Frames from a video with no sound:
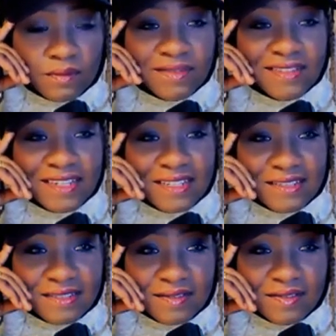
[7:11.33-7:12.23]

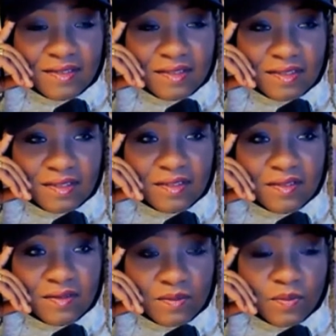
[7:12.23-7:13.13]

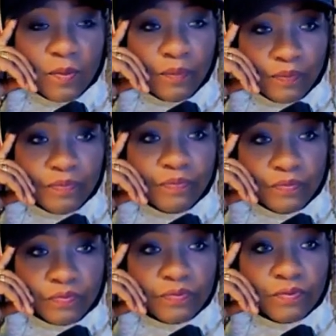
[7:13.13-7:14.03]

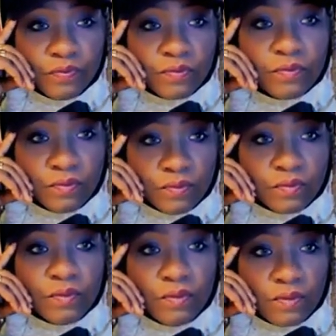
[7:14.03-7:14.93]

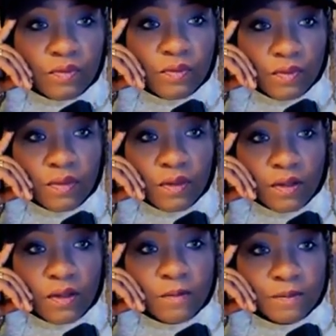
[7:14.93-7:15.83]

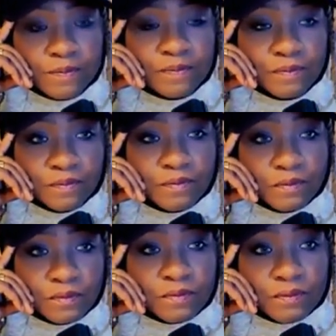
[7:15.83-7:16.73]

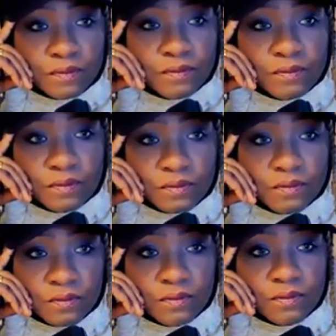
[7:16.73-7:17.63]

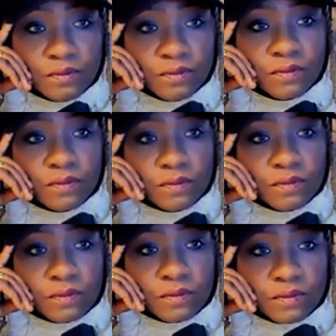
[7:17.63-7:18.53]

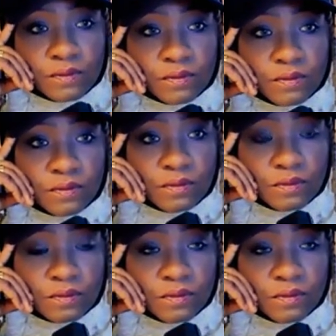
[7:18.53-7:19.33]
[no speech]